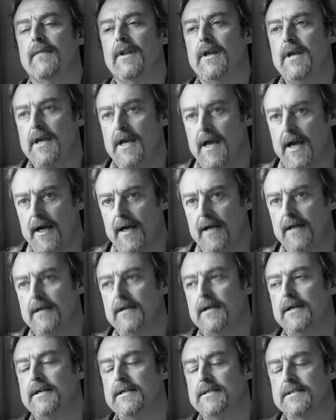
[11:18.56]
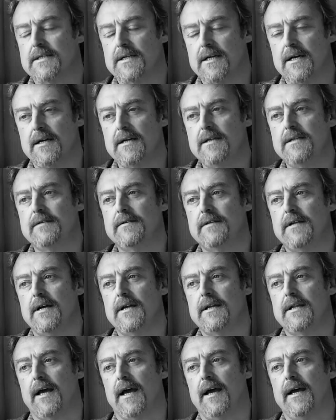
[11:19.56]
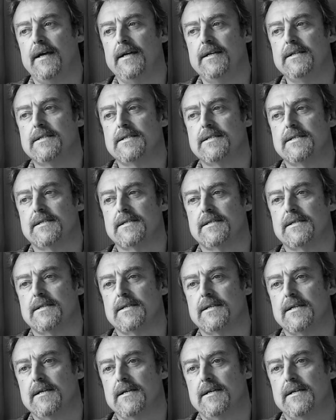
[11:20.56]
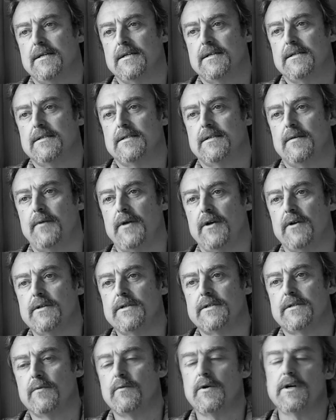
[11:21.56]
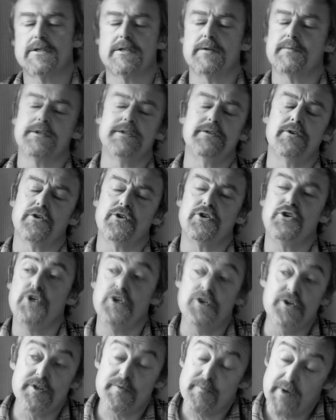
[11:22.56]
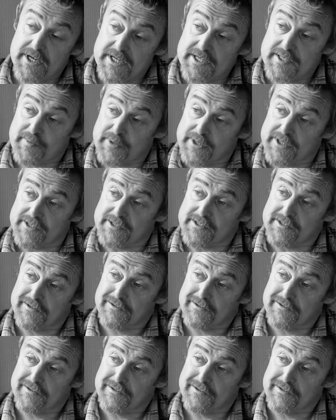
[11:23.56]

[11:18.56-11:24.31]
Yeah, it's kind of like that. It's, to be honest, the workshops are not huge money spinners.